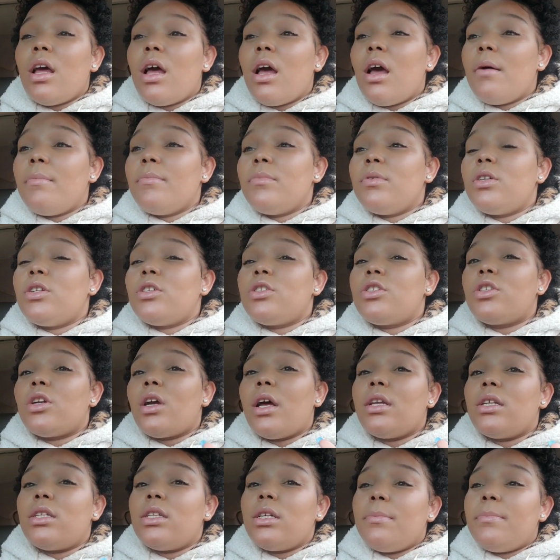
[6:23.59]
I'm just
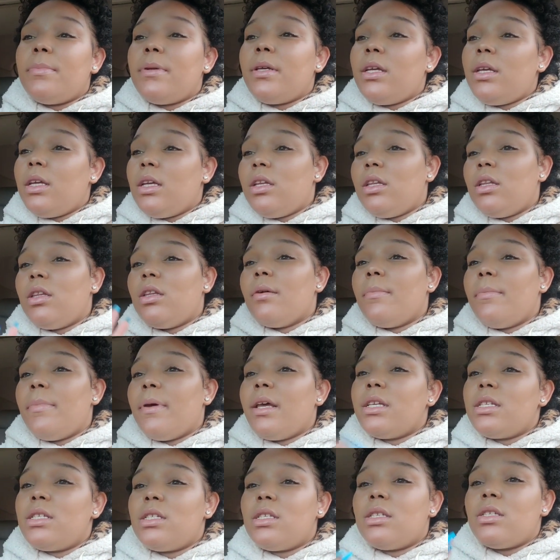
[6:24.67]
trying to be the
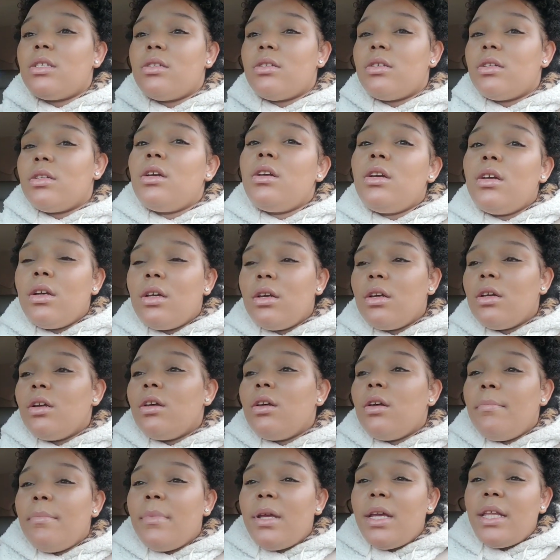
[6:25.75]
best
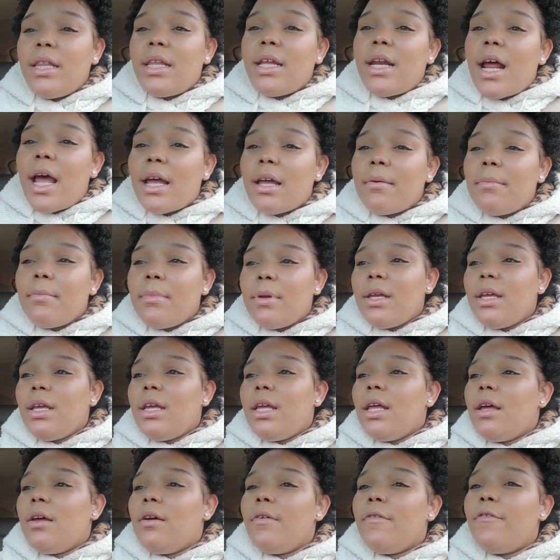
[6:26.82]
me that I can be
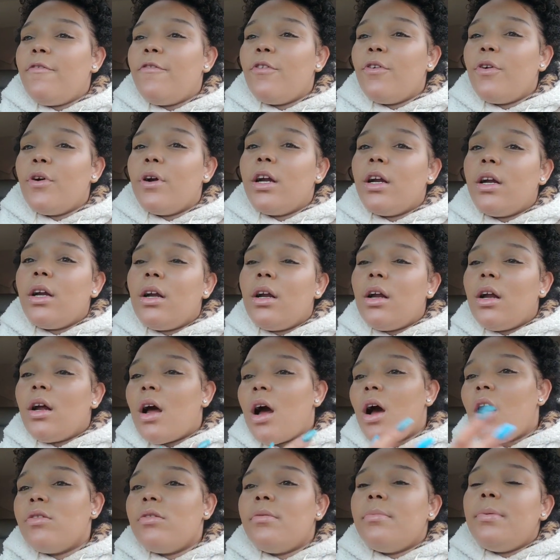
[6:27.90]
for
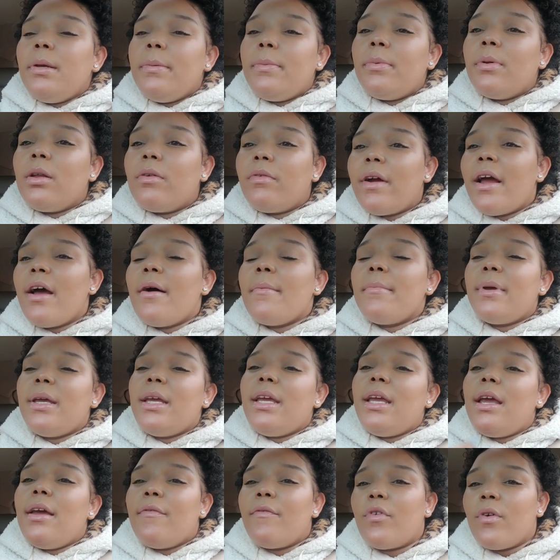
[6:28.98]
all the people around
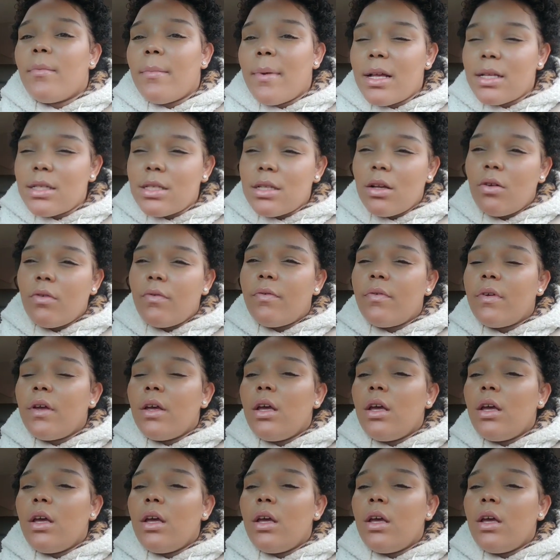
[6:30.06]
me and for myself.